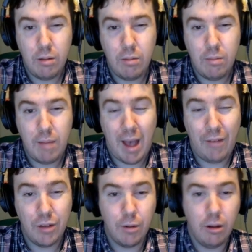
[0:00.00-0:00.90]
after
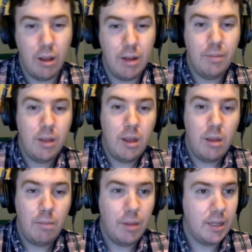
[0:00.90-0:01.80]
the bar line,
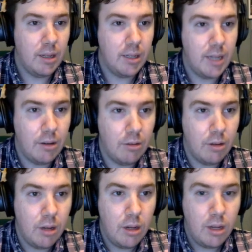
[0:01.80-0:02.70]
but that's not standard.
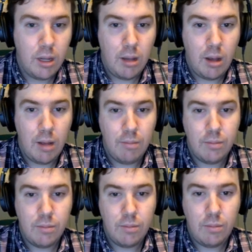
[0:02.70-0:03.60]

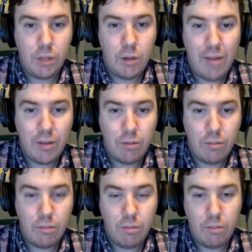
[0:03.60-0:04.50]
You have it.
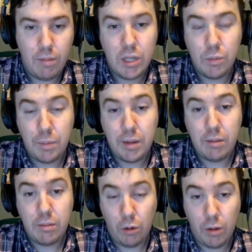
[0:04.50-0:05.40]
This would be
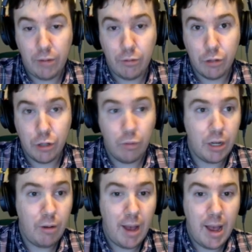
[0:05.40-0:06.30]
the correct version of what you
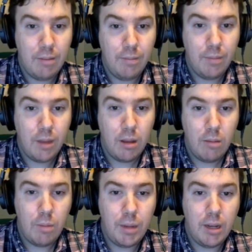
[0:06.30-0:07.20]
had,
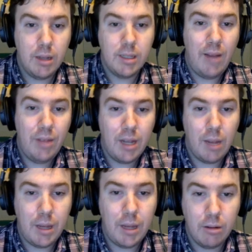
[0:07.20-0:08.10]
but because everything up
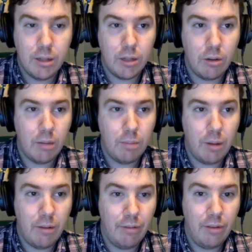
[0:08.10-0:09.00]
here is already above